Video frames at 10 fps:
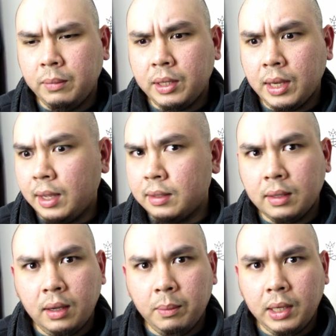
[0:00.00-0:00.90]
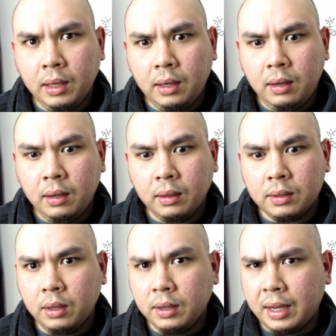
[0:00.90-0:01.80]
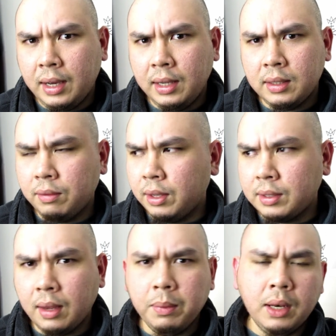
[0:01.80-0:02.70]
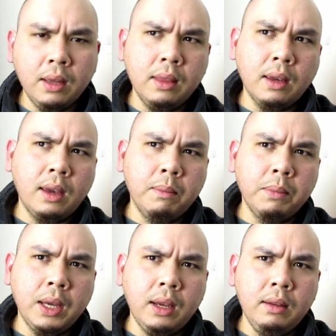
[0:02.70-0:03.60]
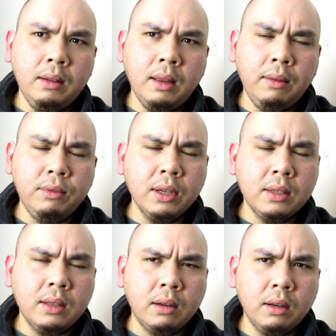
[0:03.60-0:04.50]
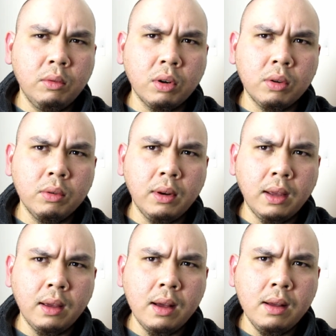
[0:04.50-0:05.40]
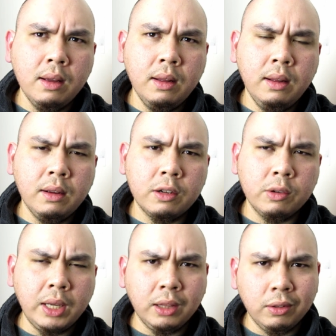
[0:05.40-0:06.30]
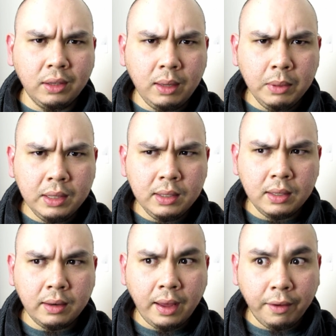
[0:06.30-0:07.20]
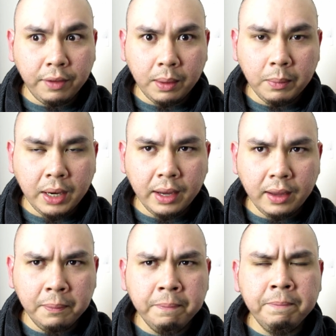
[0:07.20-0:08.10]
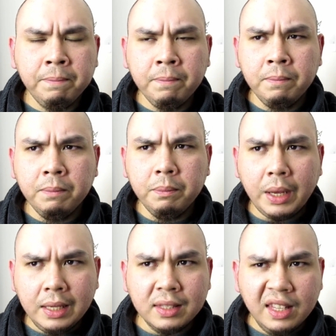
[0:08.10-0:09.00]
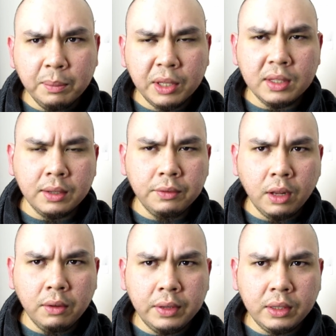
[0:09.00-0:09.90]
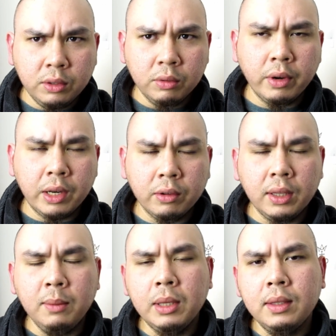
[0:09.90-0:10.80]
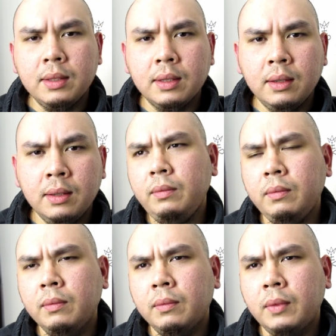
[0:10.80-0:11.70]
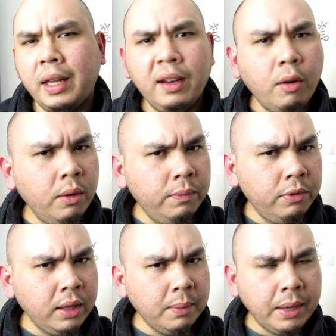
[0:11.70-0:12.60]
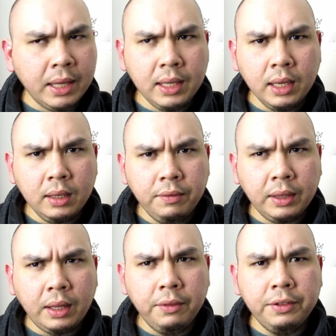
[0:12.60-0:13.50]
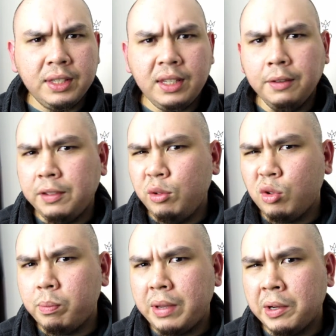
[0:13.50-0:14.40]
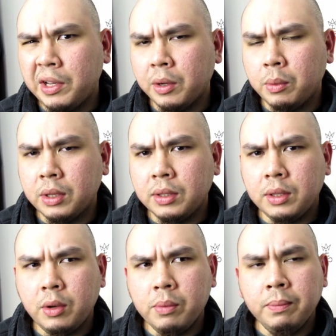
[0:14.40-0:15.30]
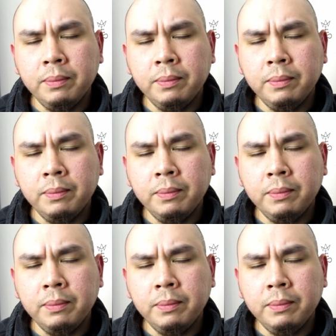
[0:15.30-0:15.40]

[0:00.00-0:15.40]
But yeah, it's coming along. There's all kinds of things happening in the campaign. I've just started recruiting greater demons and having my base demons evolve into greater demons. And hopefully by the end of it, I'll see a few superior ones too.